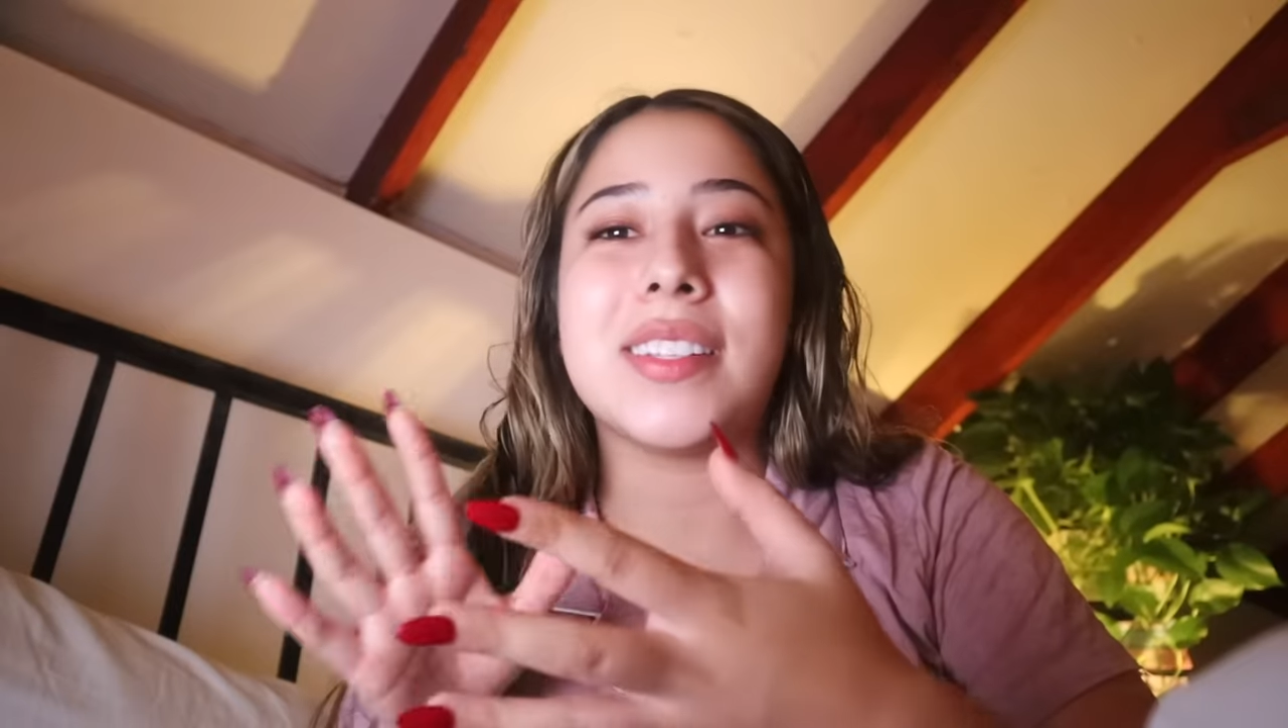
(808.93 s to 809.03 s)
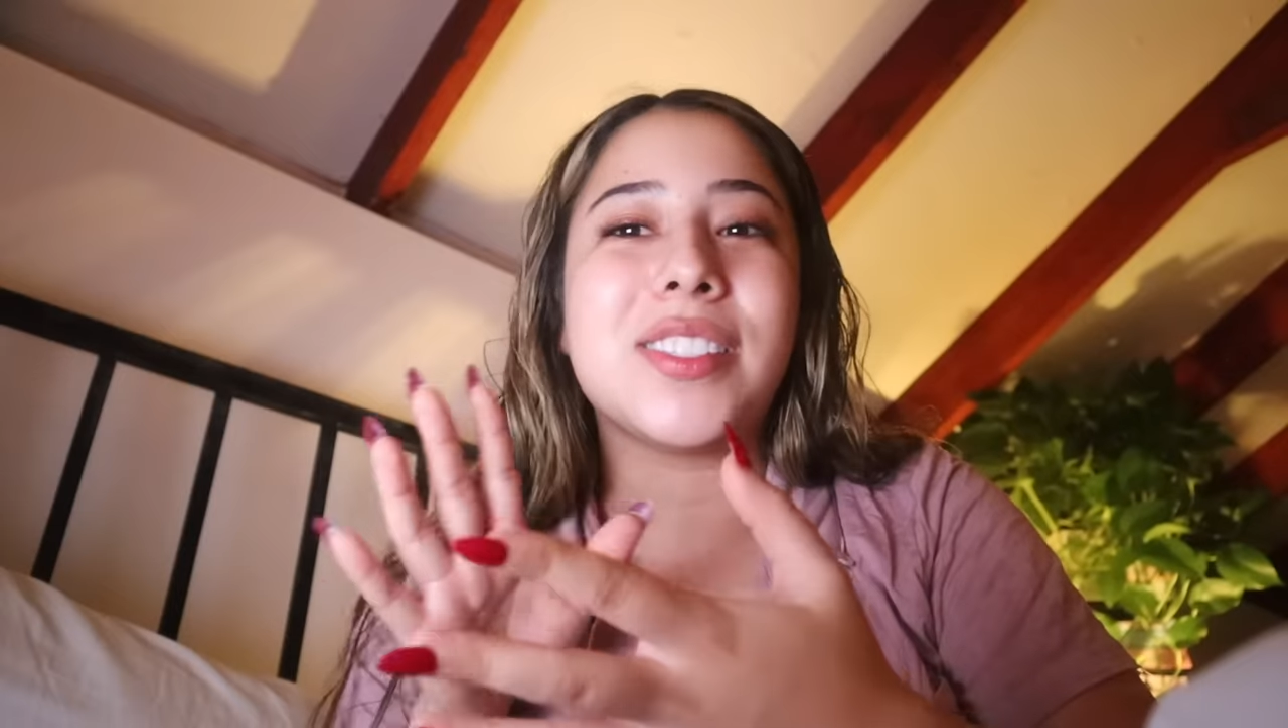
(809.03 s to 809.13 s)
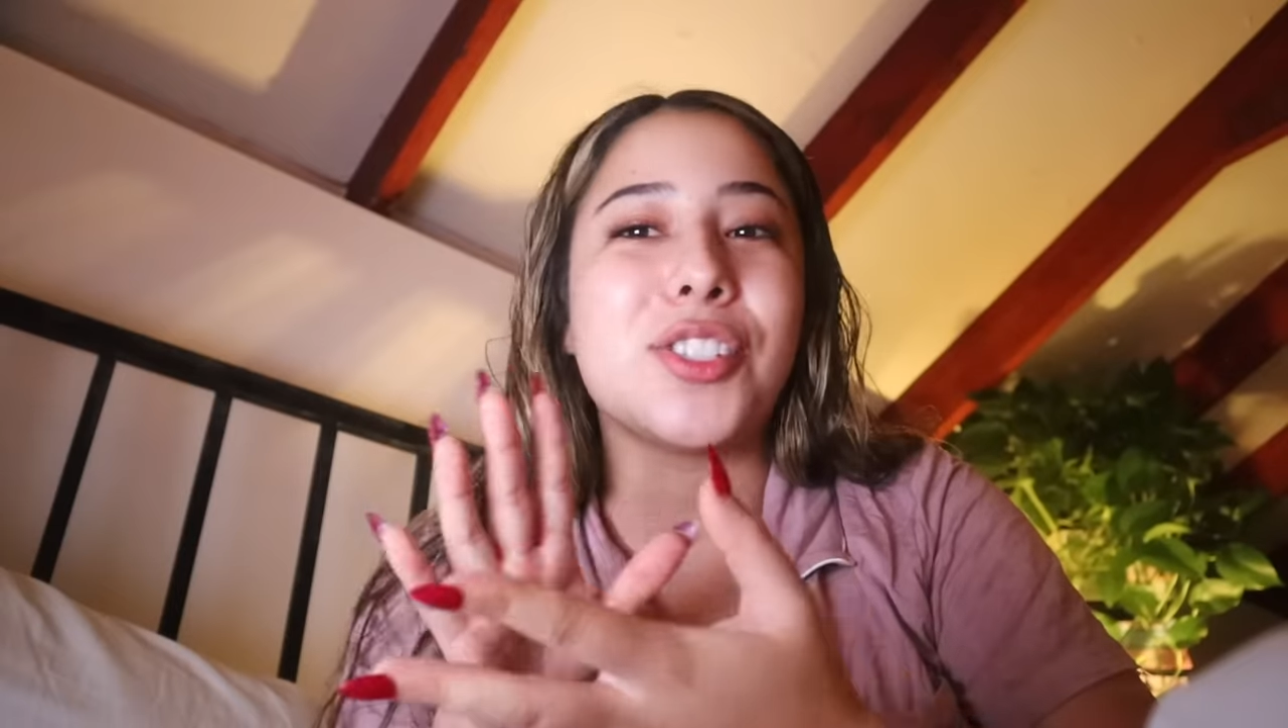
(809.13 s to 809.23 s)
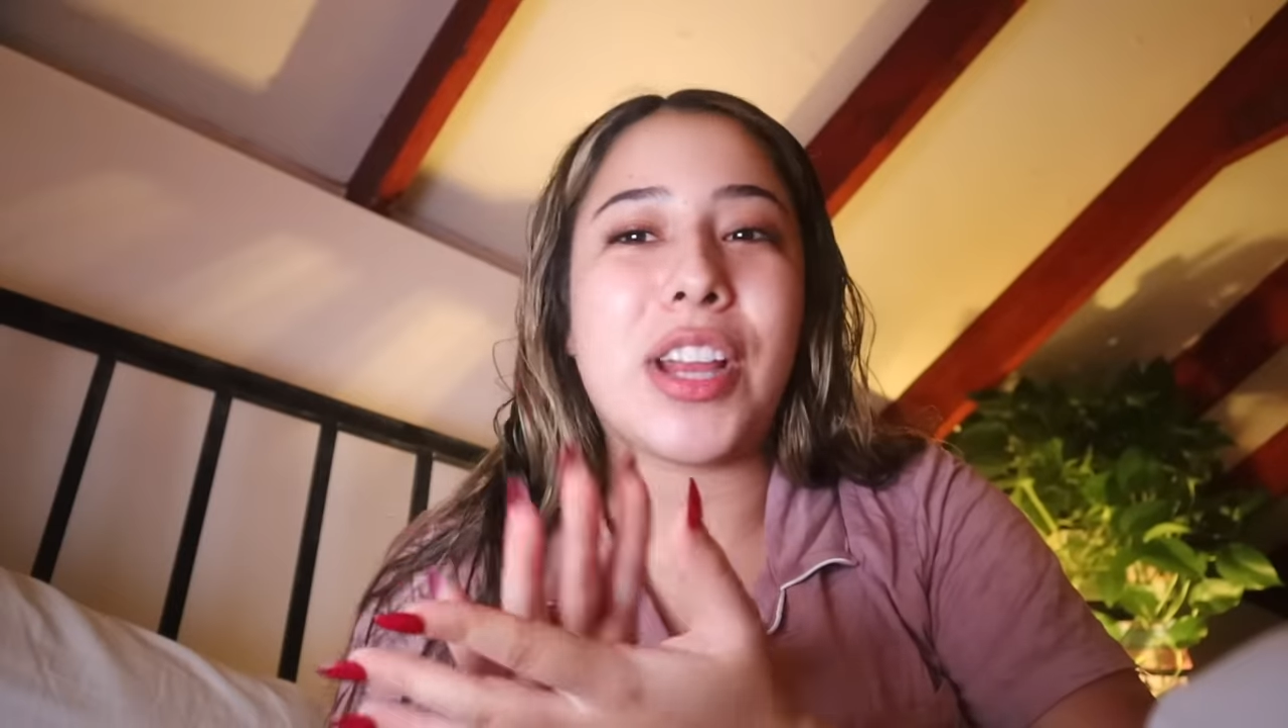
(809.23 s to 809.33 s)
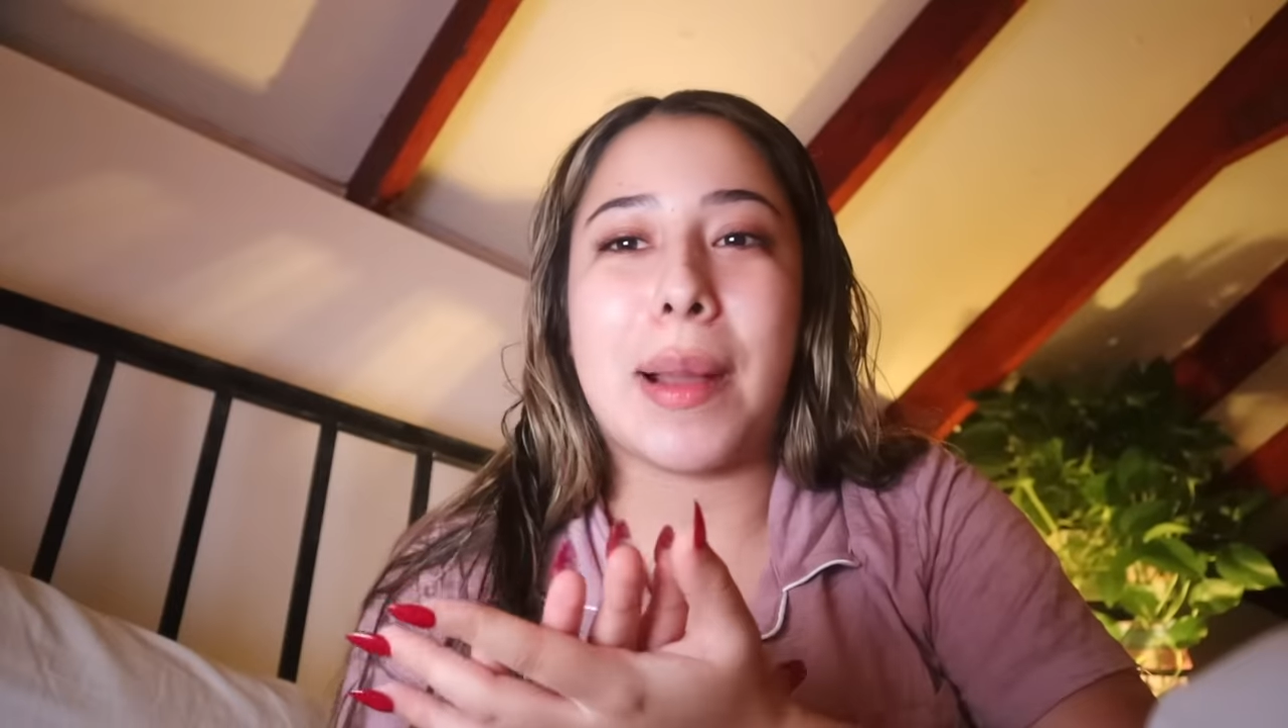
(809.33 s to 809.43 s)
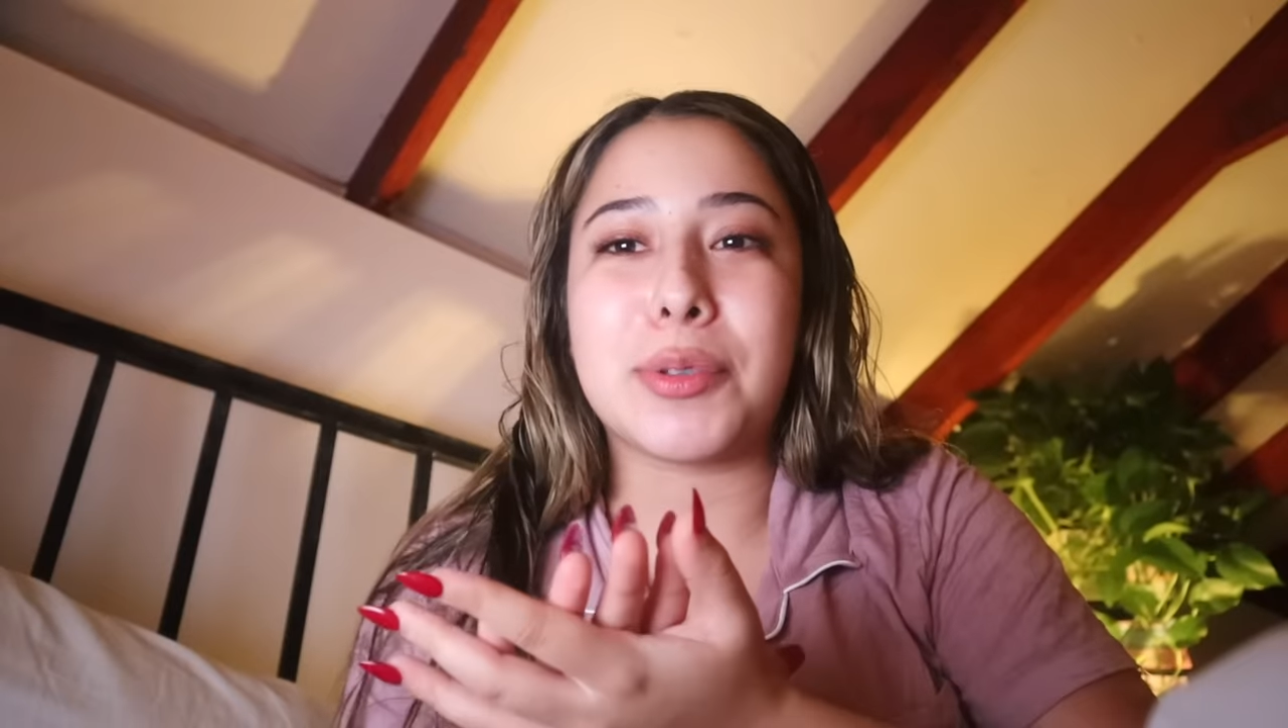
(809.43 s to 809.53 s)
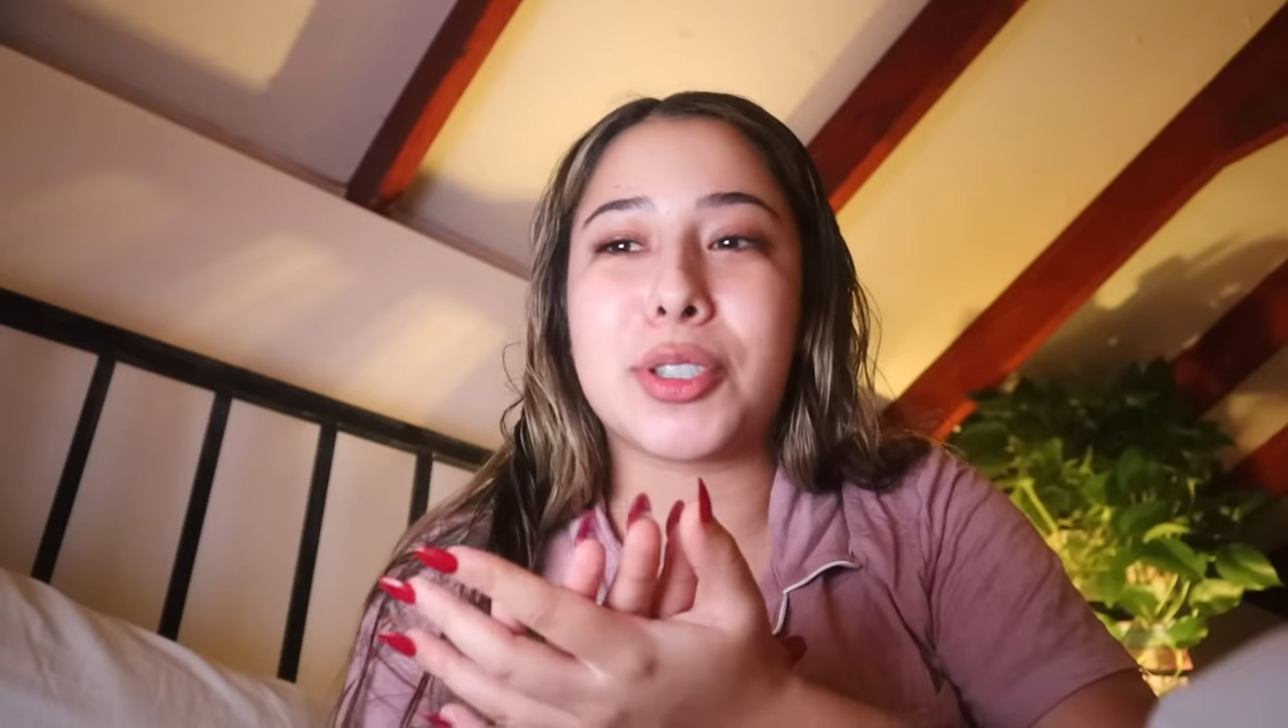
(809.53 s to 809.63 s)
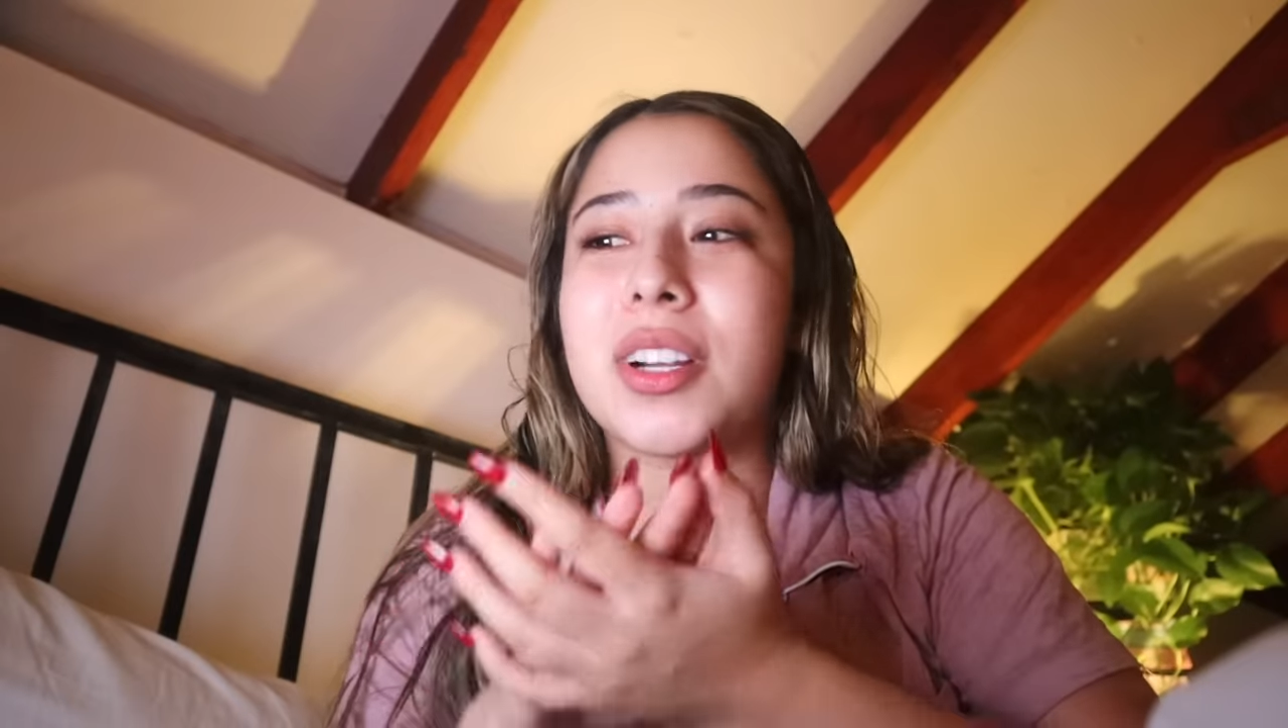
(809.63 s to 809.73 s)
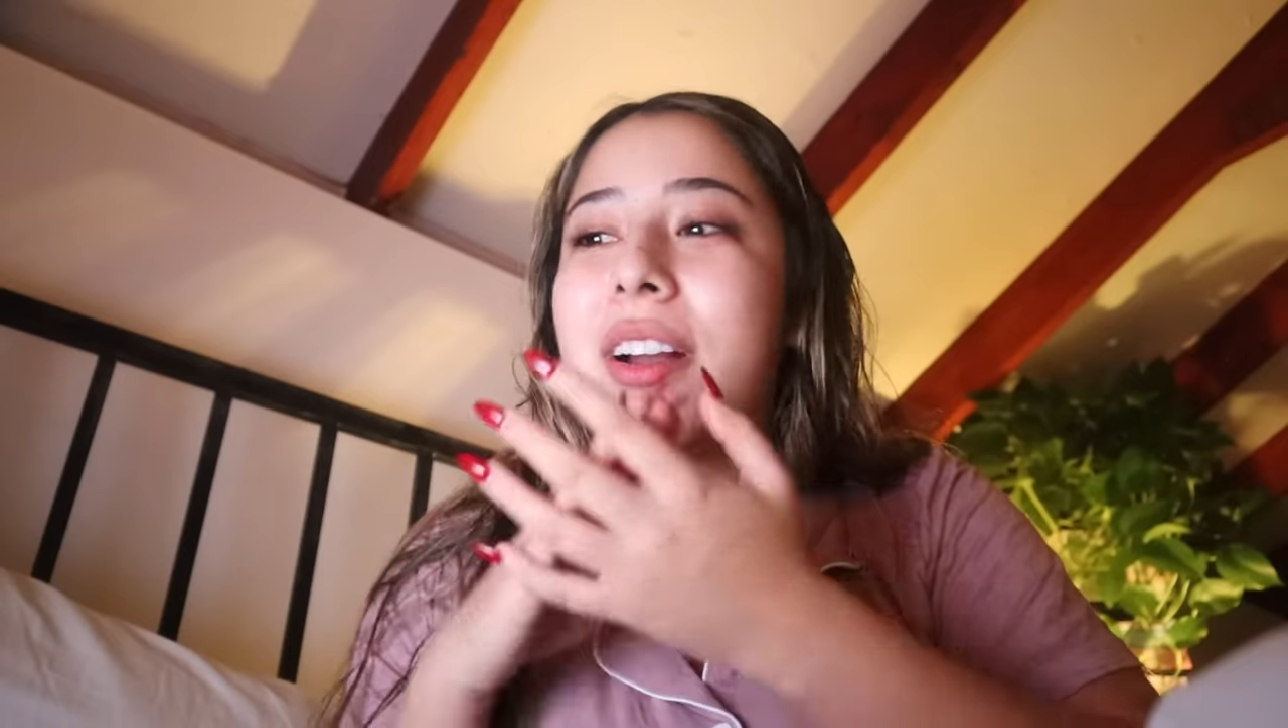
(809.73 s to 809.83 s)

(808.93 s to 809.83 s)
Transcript: least a chapter